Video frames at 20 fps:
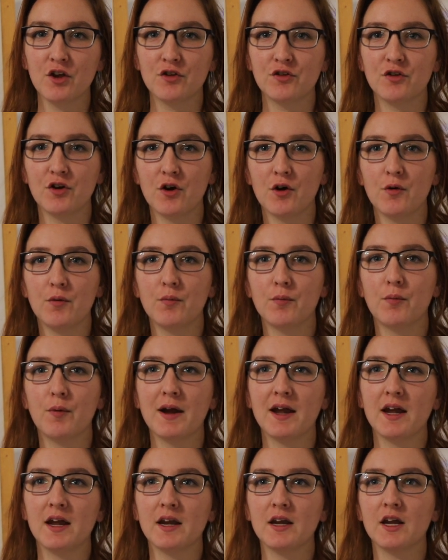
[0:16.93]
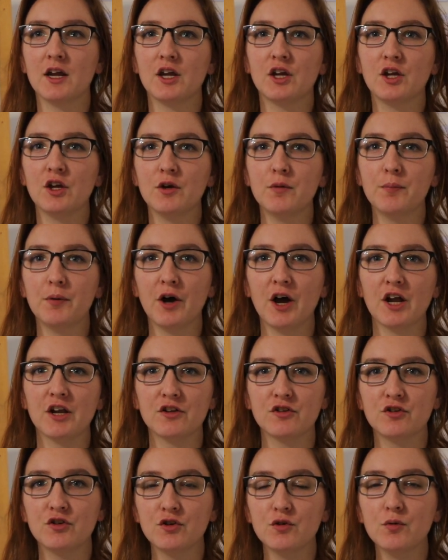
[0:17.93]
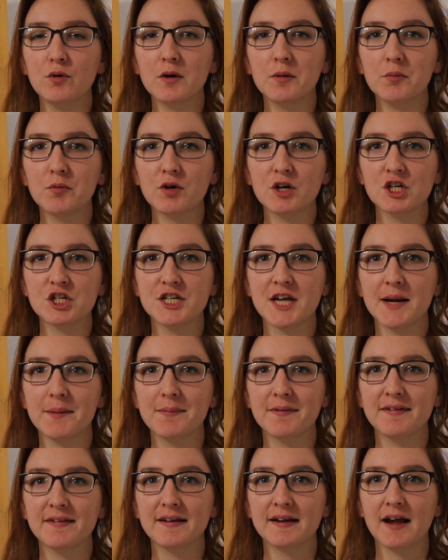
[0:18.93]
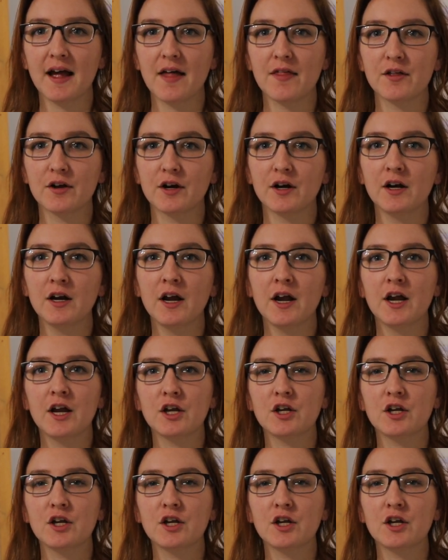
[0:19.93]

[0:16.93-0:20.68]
So when you put two or more shapes together,